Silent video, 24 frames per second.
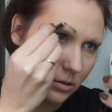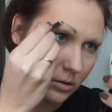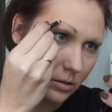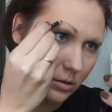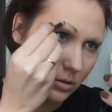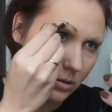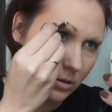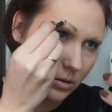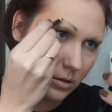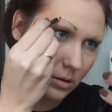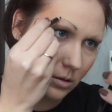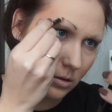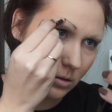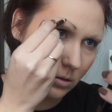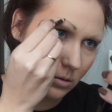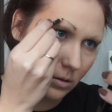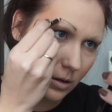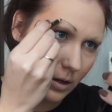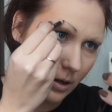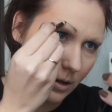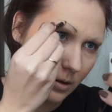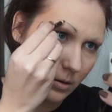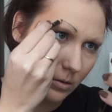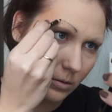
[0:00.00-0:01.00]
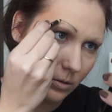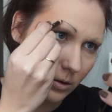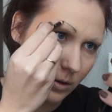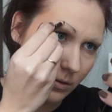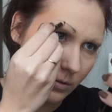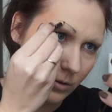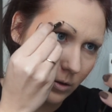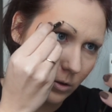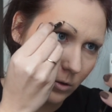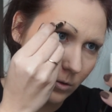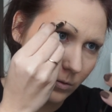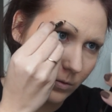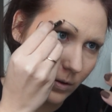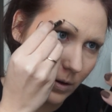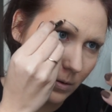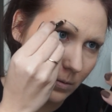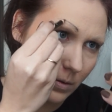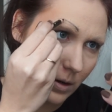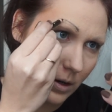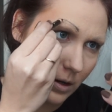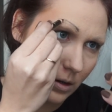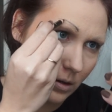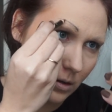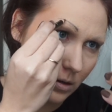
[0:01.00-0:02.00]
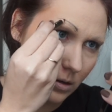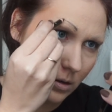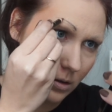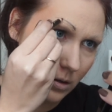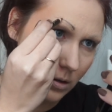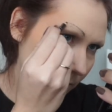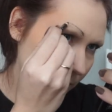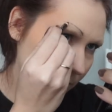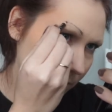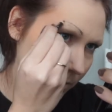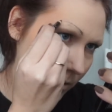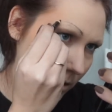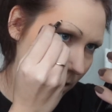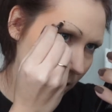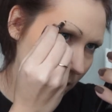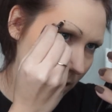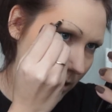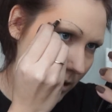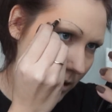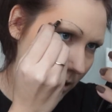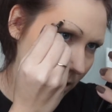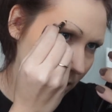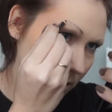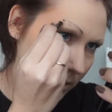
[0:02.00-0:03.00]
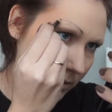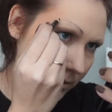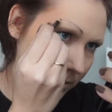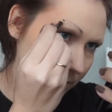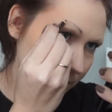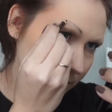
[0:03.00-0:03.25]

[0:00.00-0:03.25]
So I don't even know if I went far enough.